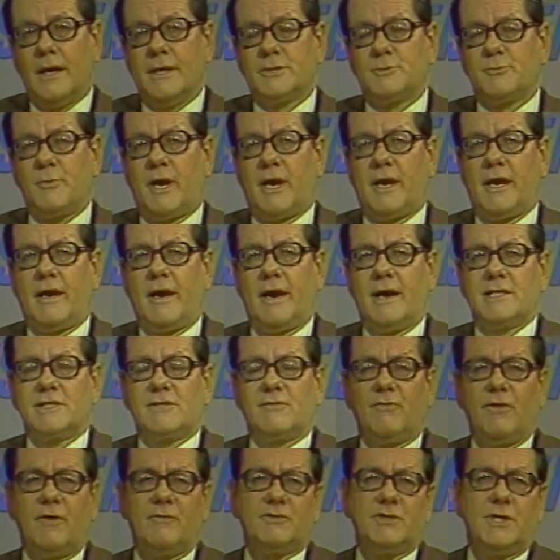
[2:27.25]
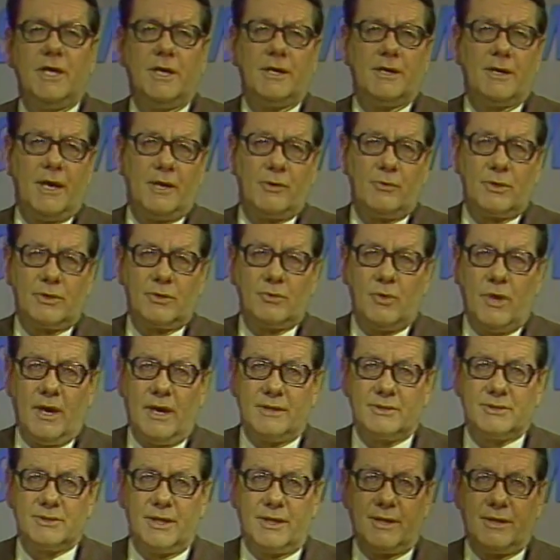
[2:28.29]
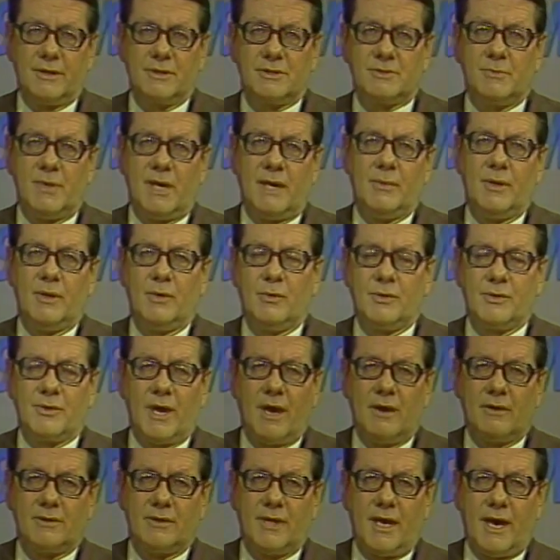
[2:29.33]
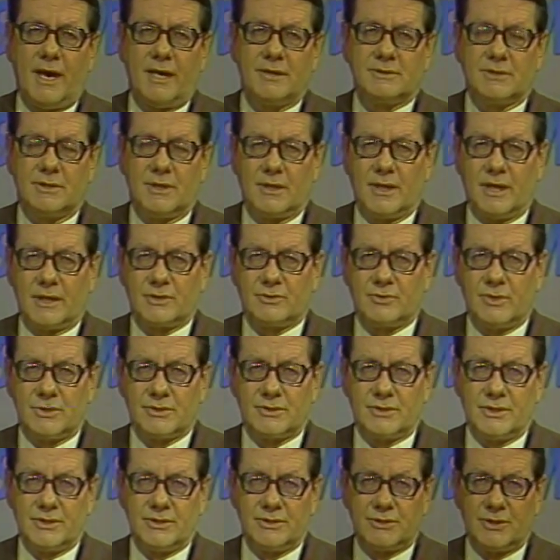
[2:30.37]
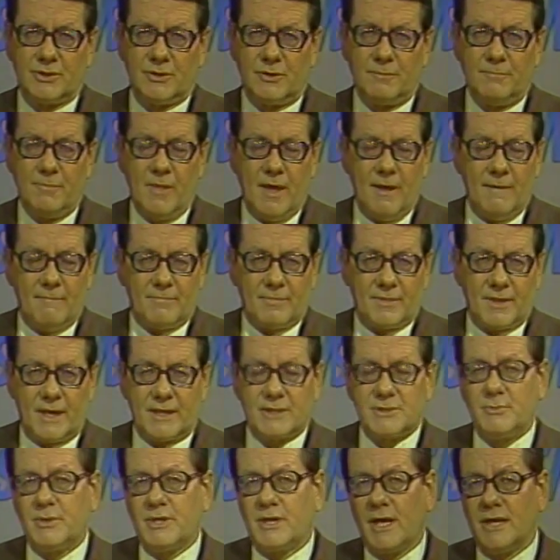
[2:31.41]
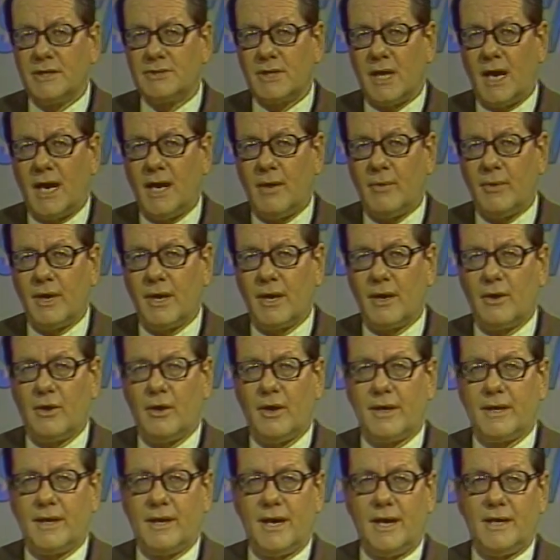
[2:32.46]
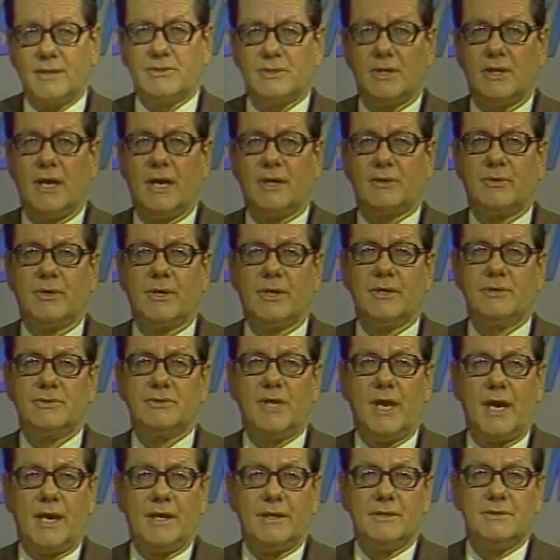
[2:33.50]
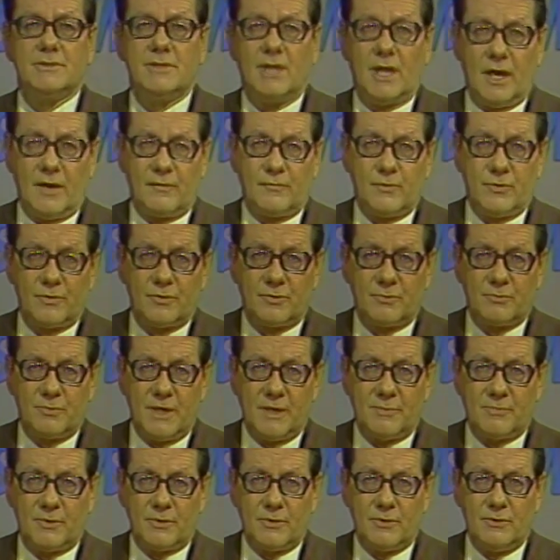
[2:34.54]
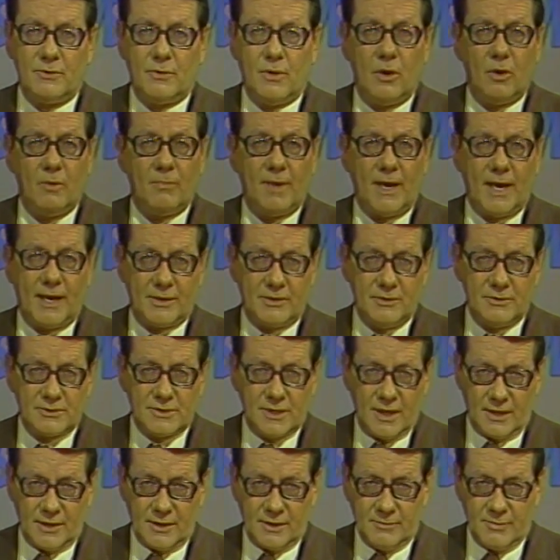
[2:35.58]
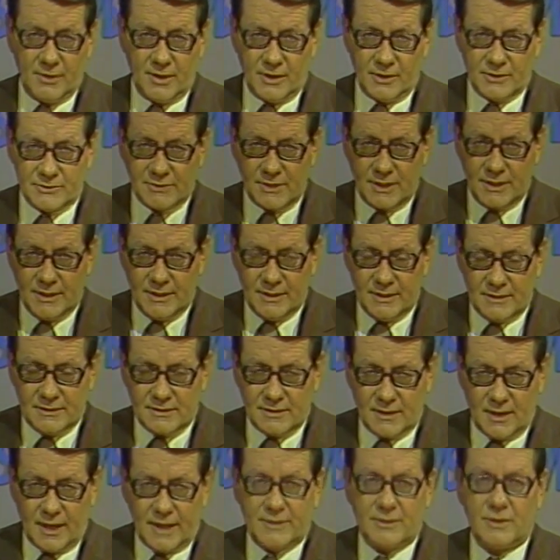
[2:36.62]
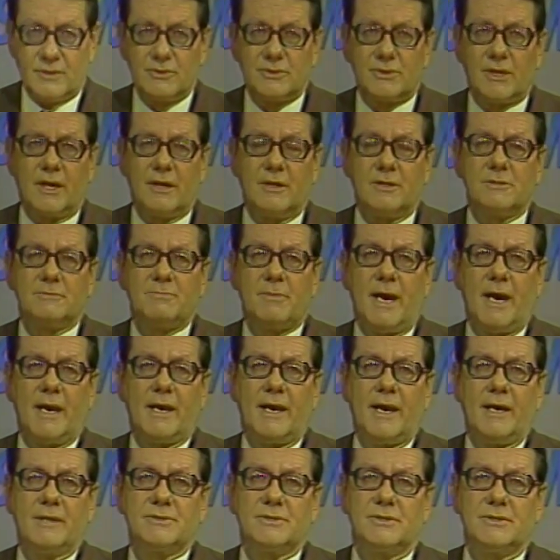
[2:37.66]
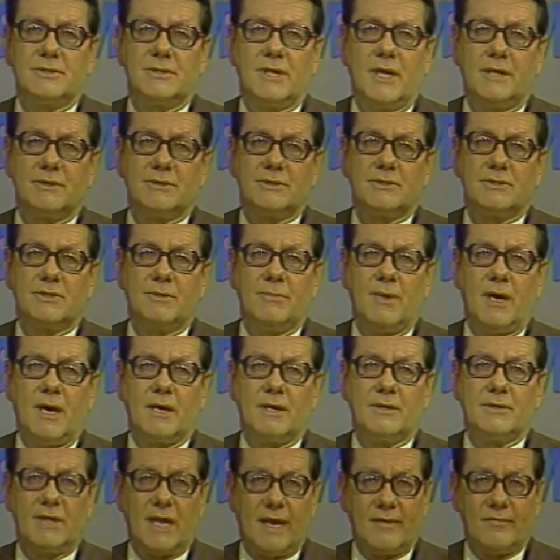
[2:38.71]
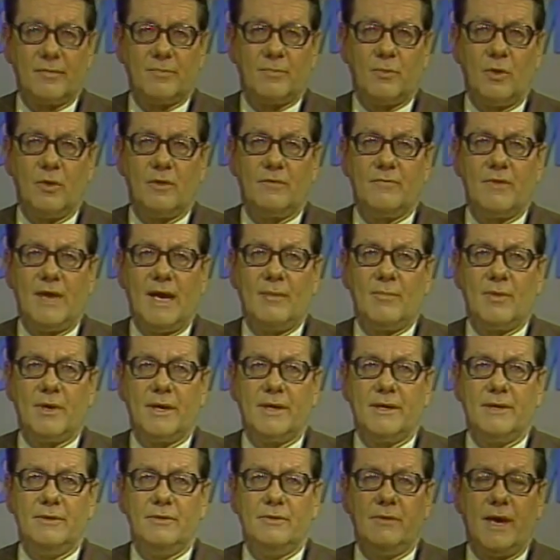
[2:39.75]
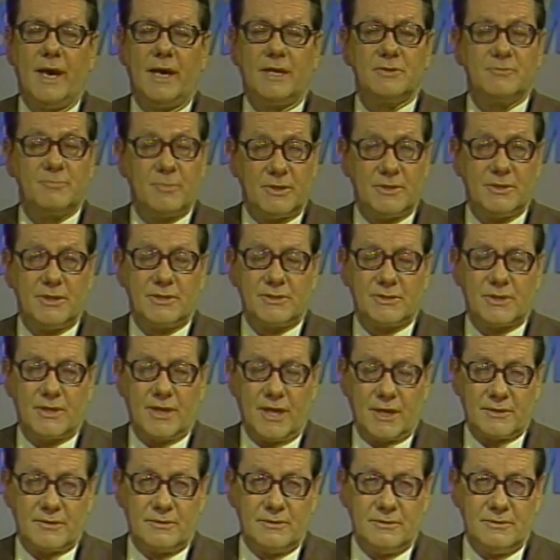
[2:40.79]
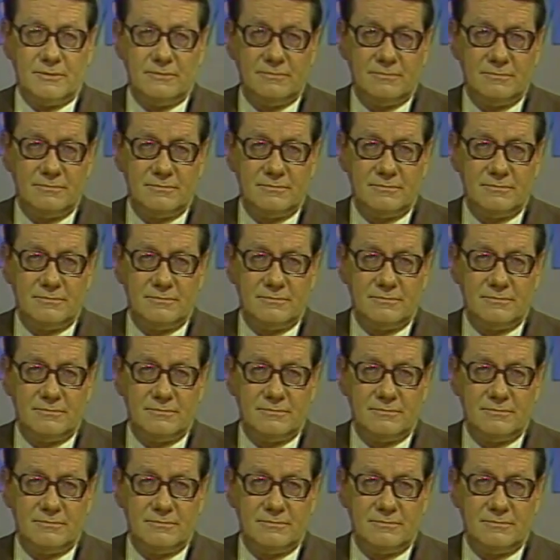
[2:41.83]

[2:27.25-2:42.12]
As many as 1,500 Quad Cityans may be without gas and electricity soon. That's because Iowa Illinois Gas and Electric is getting tough with the people who owe back utility bills. Tonight, News Center's Pat Anson tells us about a Davenport family who has been disconnected.